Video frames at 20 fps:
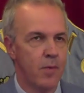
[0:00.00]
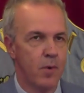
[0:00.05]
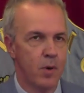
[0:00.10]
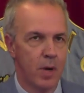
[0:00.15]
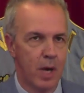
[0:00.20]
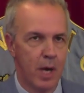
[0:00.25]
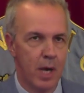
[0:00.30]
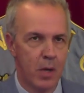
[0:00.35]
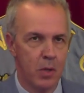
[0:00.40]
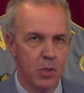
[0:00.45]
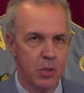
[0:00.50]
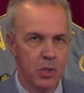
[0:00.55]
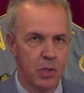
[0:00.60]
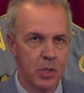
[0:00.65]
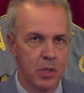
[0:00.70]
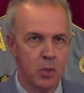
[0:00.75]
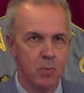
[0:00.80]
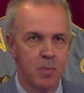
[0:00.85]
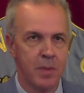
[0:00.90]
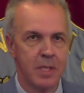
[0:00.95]
for our
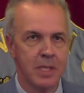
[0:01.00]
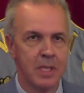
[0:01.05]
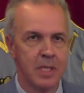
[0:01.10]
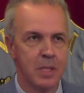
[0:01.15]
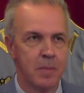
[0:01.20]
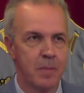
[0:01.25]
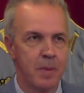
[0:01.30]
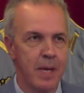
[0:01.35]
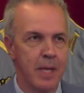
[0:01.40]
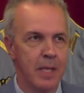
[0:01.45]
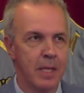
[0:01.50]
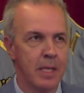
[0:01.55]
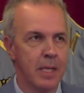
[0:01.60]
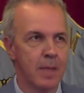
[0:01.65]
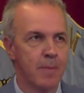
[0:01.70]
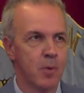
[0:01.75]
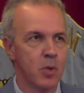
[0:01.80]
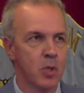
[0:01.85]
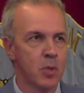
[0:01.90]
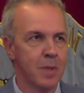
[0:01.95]
students to participate
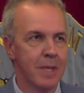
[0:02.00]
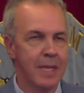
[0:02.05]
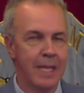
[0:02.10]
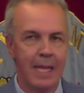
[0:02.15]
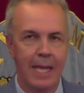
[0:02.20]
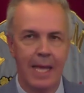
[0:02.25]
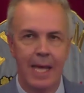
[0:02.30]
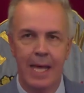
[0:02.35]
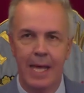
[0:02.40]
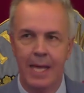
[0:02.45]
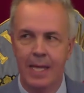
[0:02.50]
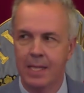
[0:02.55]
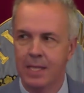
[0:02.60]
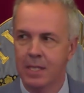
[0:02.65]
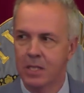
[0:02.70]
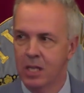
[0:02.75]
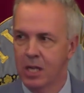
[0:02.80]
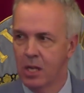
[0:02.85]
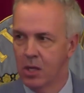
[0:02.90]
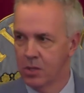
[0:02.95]
in approximately
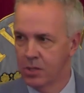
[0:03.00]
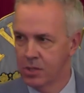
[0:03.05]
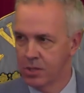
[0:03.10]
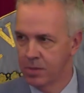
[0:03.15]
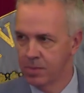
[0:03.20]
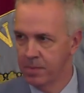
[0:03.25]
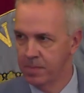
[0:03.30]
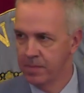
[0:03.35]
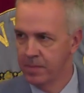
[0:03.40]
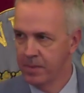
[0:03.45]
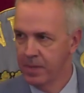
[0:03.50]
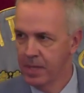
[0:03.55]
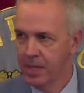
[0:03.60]
80 slots.